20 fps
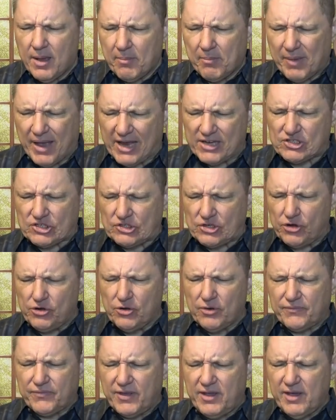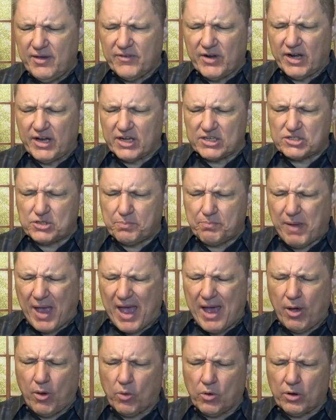Master, you've given us
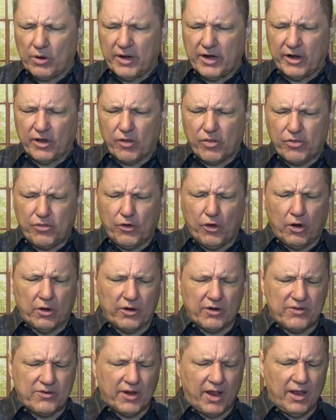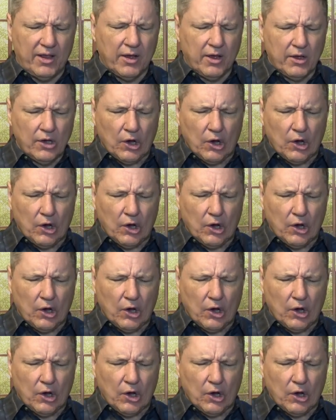power and authority